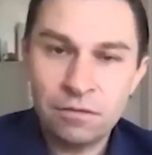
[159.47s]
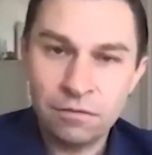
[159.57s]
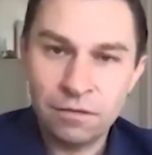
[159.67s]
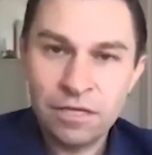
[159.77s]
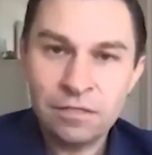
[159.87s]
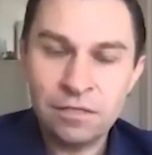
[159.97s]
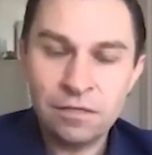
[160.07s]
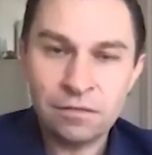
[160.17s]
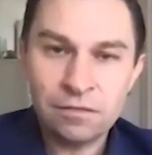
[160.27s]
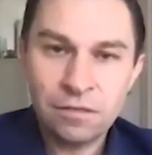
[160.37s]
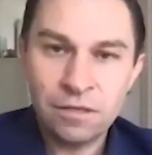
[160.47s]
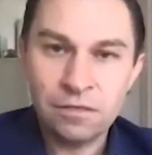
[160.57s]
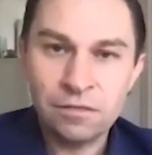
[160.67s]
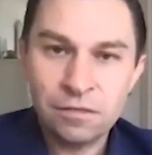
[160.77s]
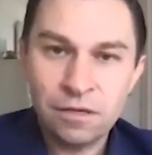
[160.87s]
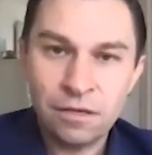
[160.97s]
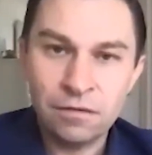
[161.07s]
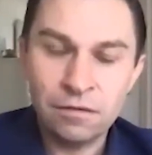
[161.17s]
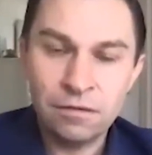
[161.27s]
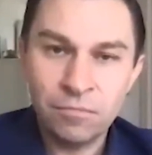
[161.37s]
the easiest things
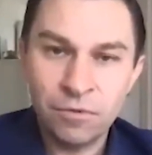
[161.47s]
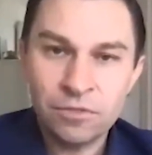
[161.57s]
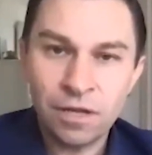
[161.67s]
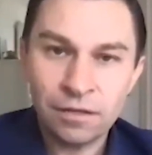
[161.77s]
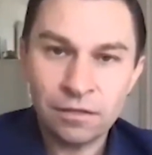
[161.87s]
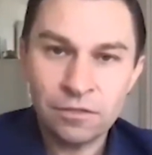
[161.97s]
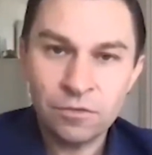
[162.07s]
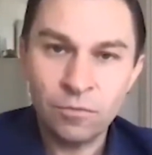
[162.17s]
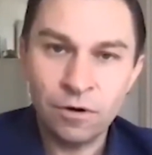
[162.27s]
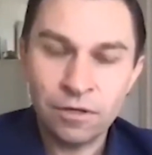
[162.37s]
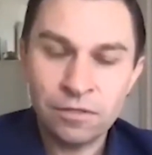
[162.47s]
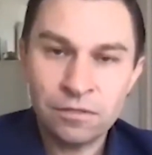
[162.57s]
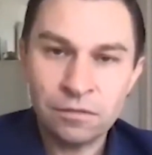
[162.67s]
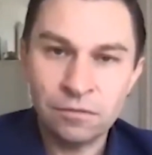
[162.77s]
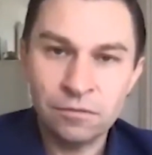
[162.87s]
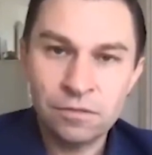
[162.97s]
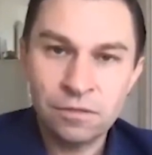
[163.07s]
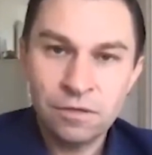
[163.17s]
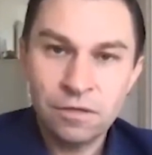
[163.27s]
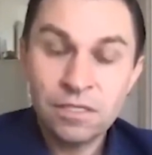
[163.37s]
and most likely to work is to
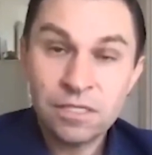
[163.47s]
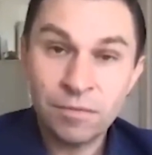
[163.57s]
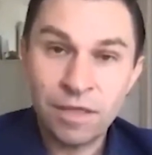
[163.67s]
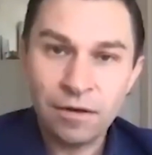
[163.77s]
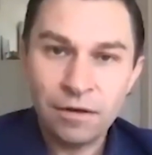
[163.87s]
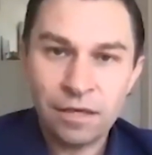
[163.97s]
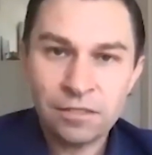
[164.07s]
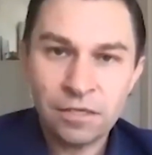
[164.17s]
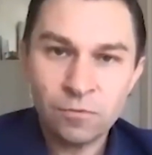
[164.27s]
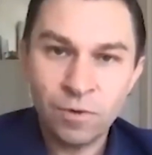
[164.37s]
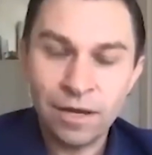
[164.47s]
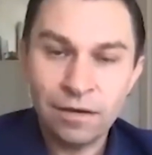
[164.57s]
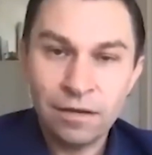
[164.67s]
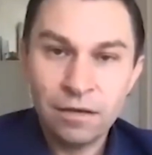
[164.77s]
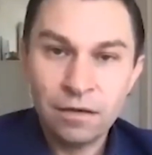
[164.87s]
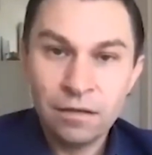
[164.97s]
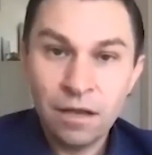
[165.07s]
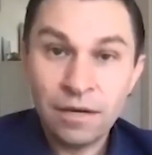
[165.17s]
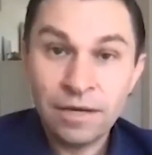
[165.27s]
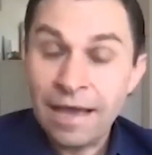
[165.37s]
lose some of that excess weight
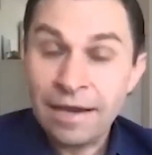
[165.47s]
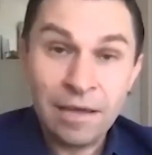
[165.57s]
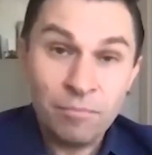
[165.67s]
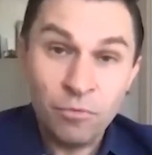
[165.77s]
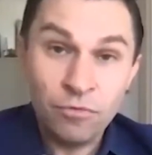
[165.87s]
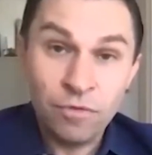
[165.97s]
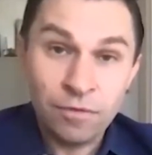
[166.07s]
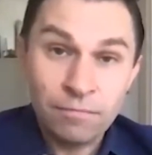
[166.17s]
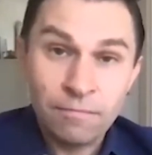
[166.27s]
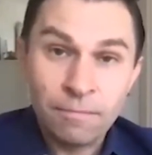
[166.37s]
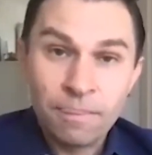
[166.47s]
and, and get moving.